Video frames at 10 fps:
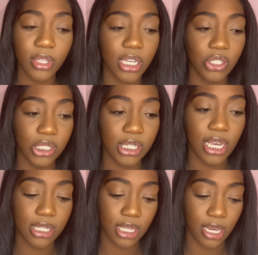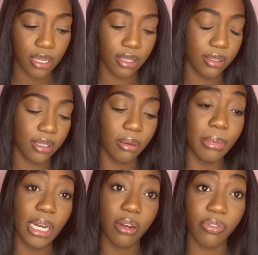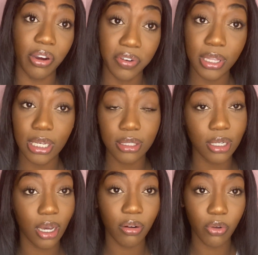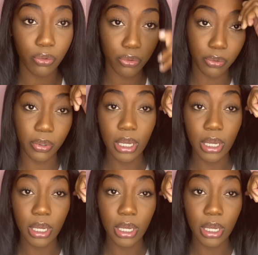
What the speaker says: It just takes like a minute for everything to kind of go through.